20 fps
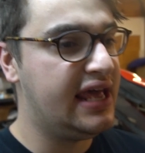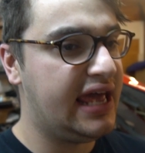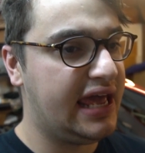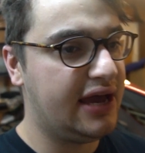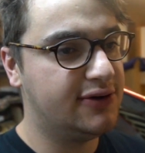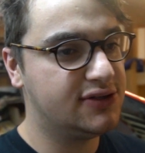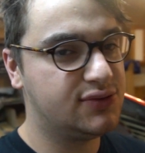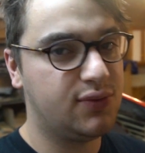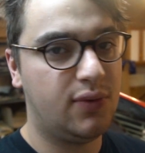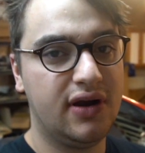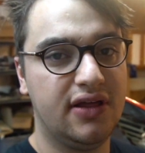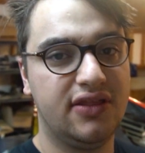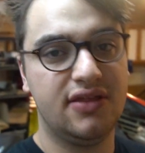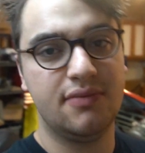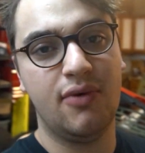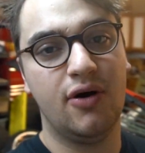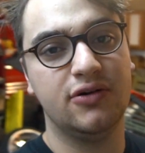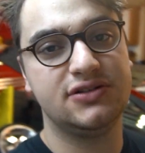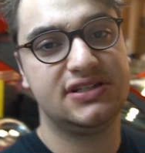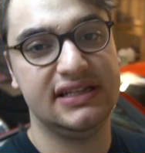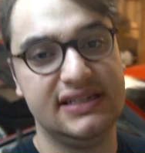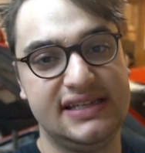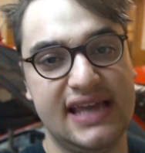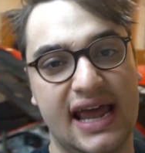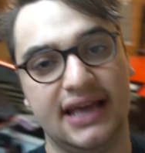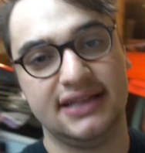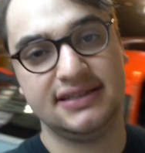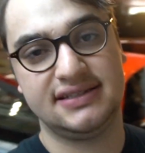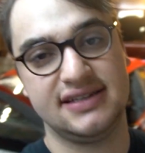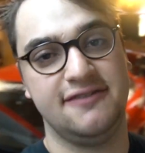It was one of the most
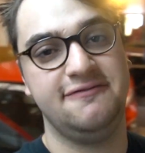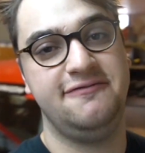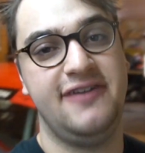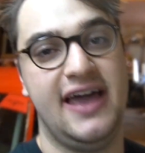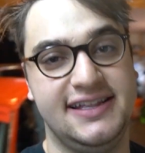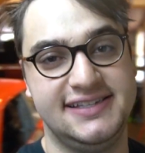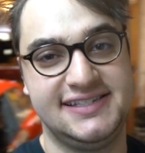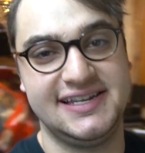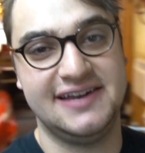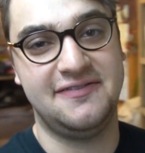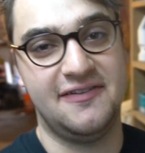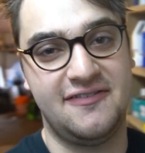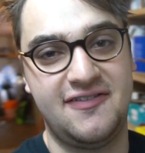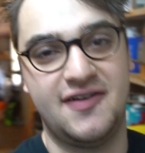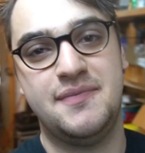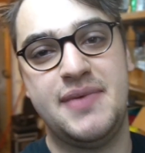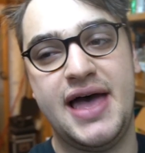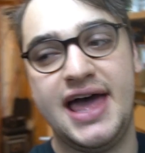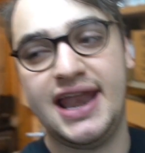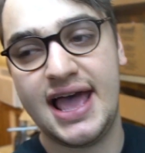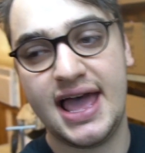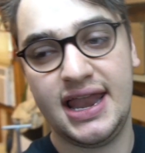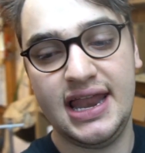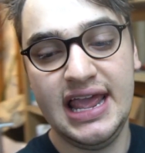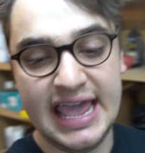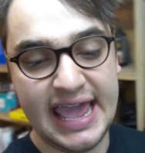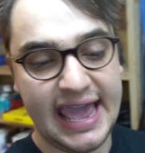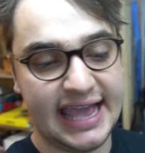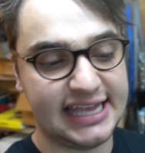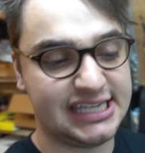intense events that I've ever been at,
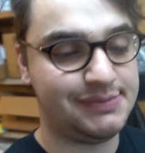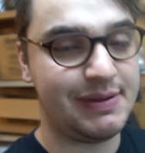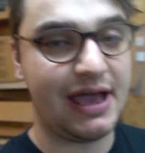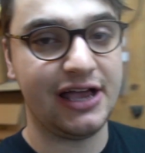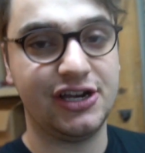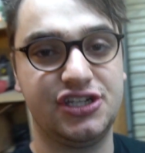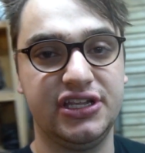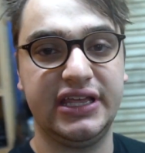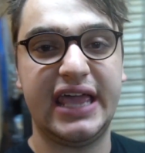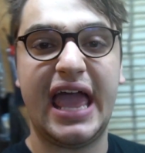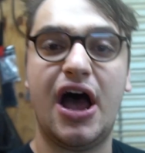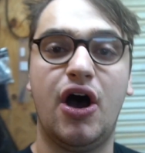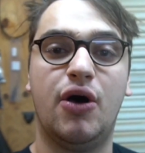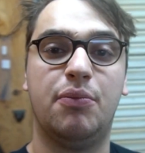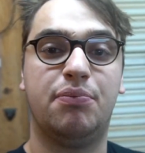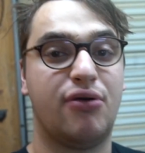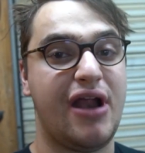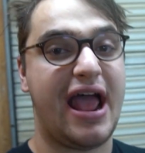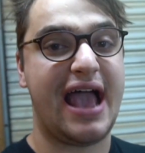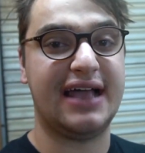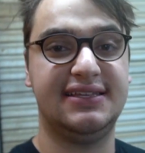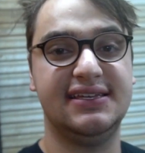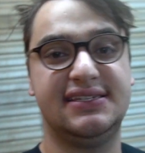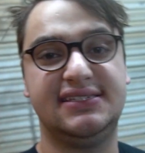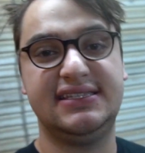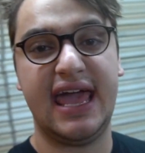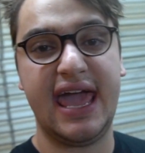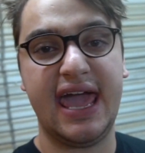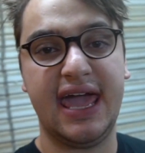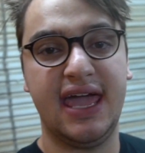especially how practice
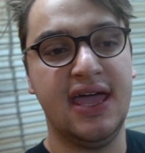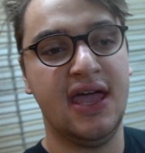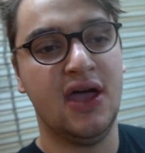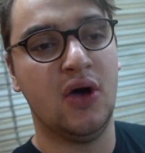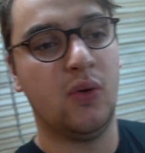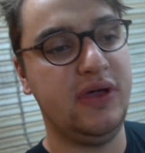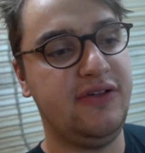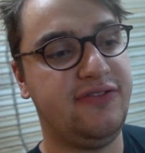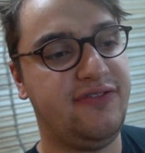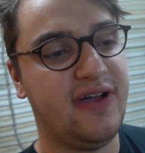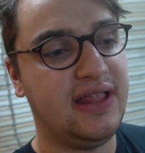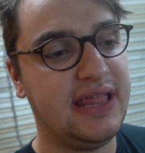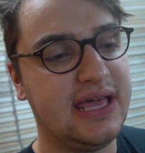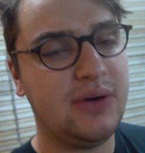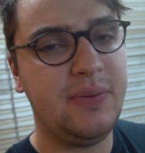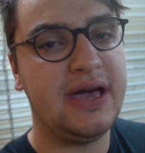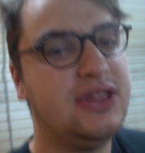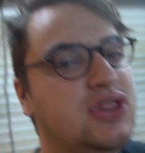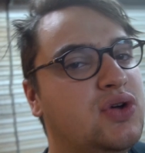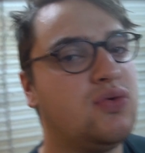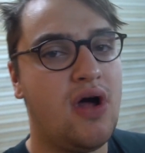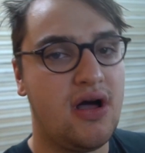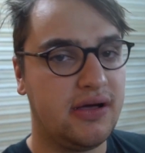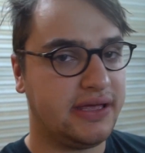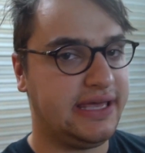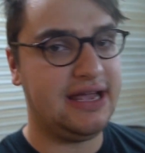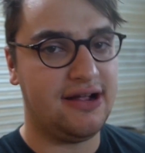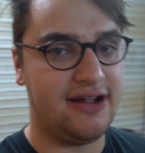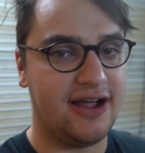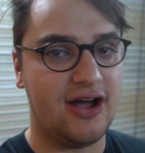day, we felt like we had the wrong
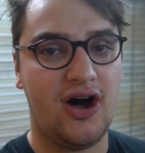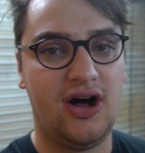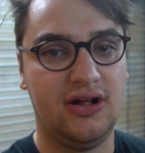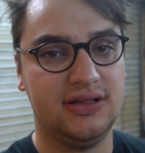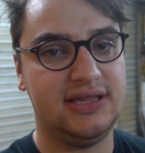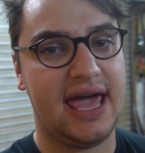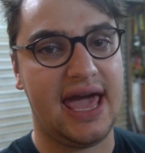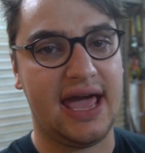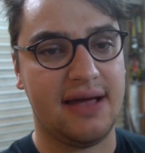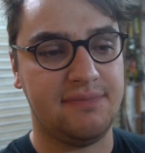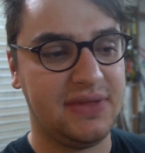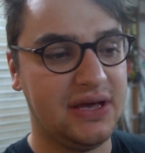gearing all day.